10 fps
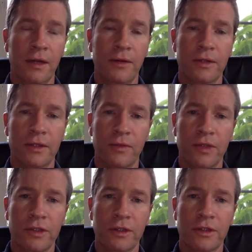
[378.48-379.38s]
There is some
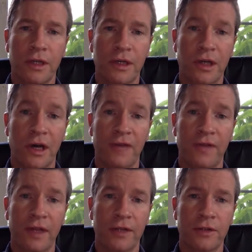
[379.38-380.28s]
research on cuff
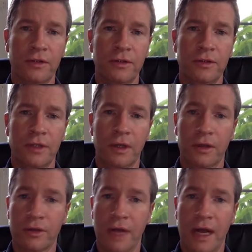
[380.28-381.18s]
electrodes using
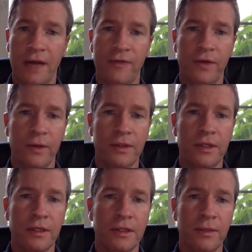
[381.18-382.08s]
ultra-high
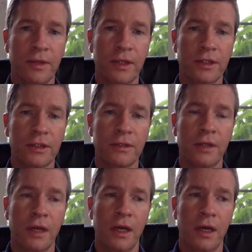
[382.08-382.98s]
frequency stimulation,
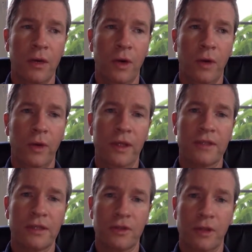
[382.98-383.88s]
where we
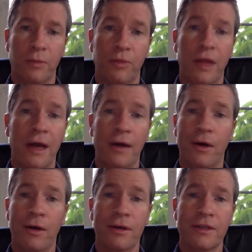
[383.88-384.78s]
essentially block
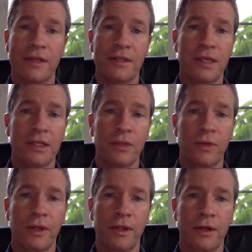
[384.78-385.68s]
all sensation
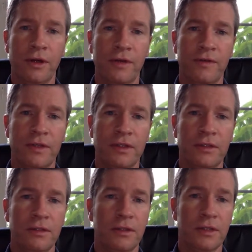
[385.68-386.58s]
within the nerve,
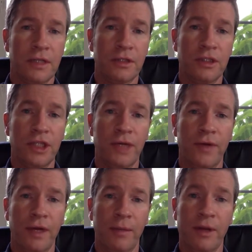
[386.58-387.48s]
essentially
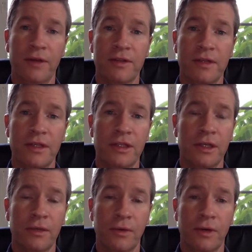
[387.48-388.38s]
generating
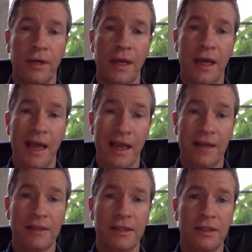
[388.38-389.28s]
paresthesia or
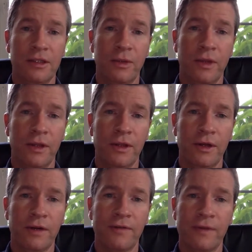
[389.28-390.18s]
anesthesia within the
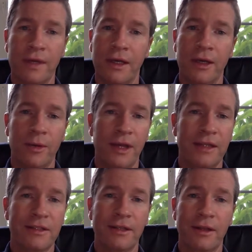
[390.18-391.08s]
nerve. But
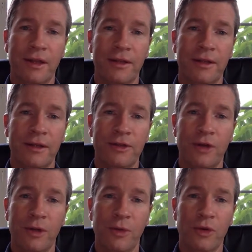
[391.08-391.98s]
that's still on the
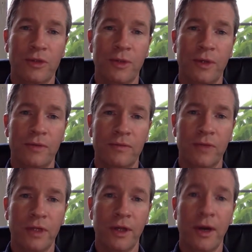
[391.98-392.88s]
drawing boards. We don't
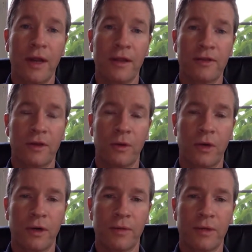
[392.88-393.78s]
really know how that's going to
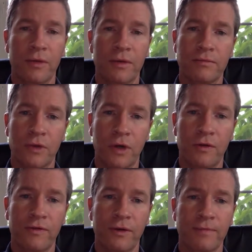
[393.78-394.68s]
work, but we're
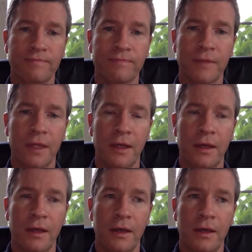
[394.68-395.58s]
hopeful.
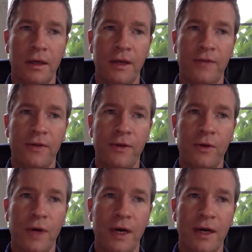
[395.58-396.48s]
If
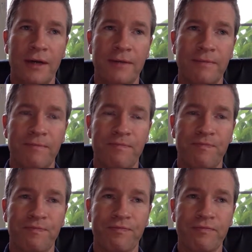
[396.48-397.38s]
you're
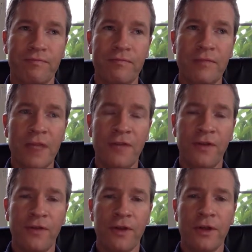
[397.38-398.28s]

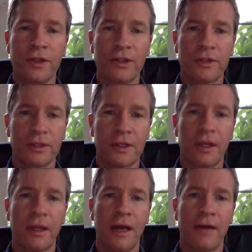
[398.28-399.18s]
further interested, there's
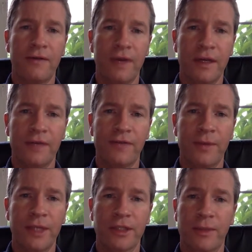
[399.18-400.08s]
a lot of
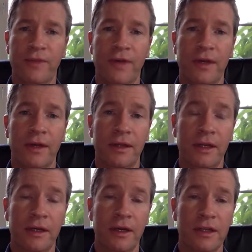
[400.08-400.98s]
information to be found on the
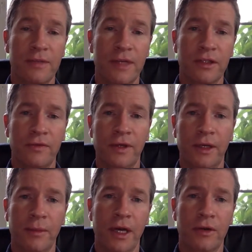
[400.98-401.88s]
internet, especially
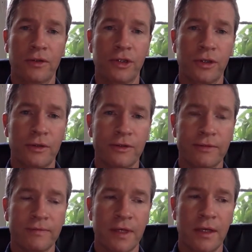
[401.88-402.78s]
reading medical journals.